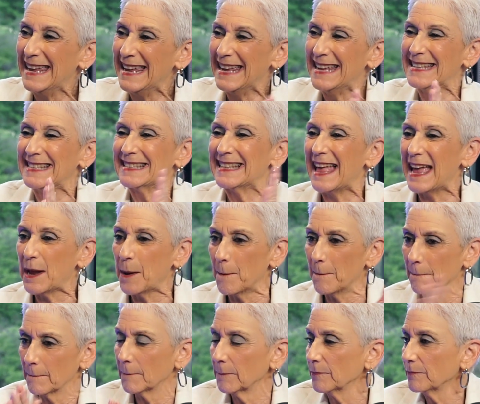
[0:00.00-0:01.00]
It's
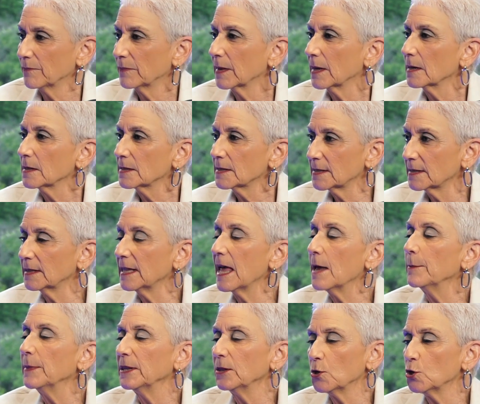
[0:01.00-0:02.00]
like
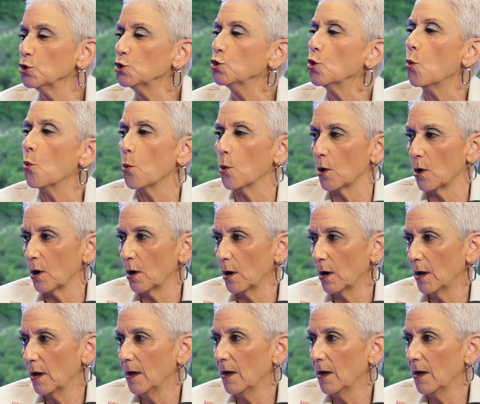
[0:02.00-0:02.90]
slamming the door